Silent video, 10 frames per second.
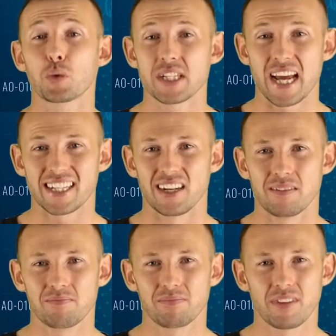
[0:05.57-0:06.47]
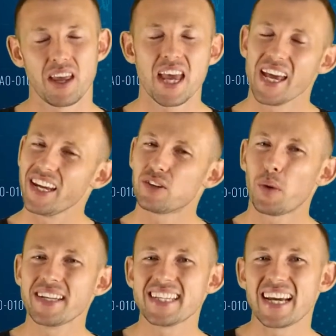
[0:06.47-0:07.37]
sector? In
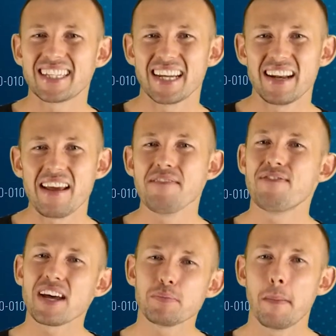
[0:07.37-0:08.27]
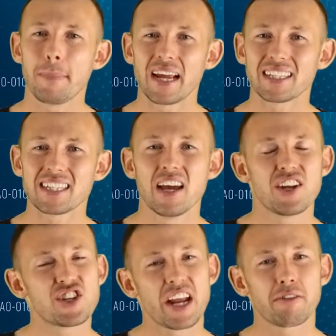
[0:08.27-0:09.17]
2018, investment banks
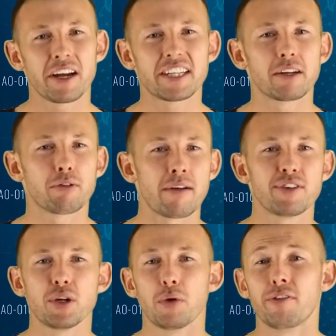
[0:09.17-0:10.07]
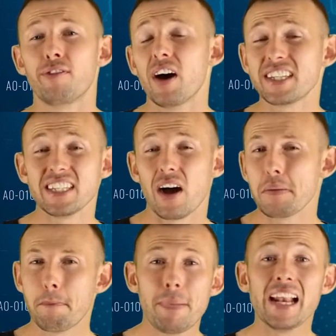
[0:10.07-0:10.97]
generated a revenue of
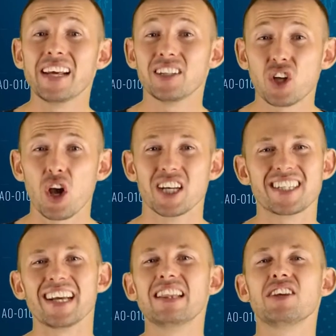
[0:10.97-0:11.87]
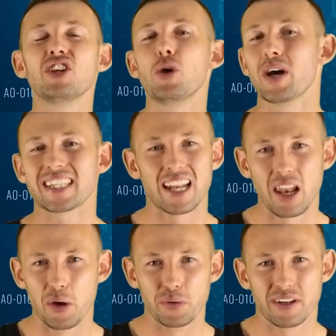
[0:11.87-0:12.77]
$39 billion in the US
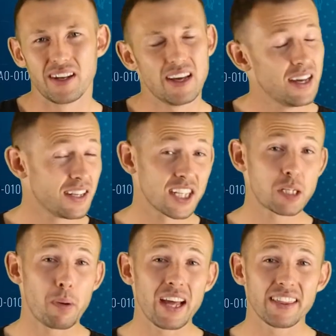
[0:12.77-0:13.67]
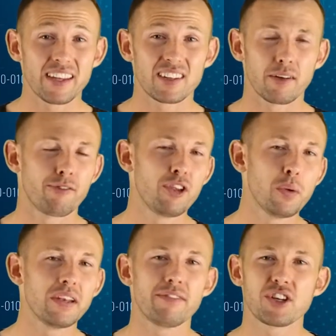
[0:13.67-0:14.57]
alone. Despite this, few
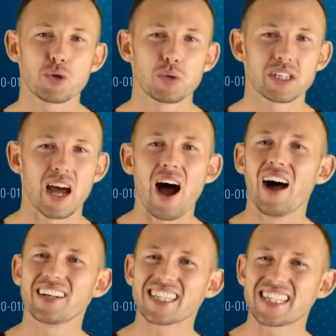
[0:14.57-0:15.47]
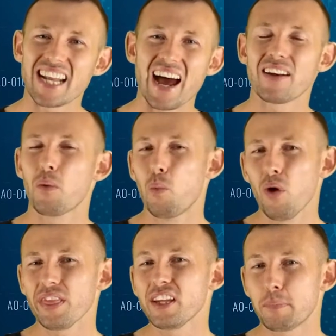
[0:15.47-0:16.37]
individuals understand
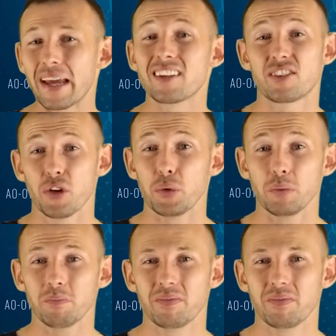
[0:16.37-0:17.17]
what these banks do.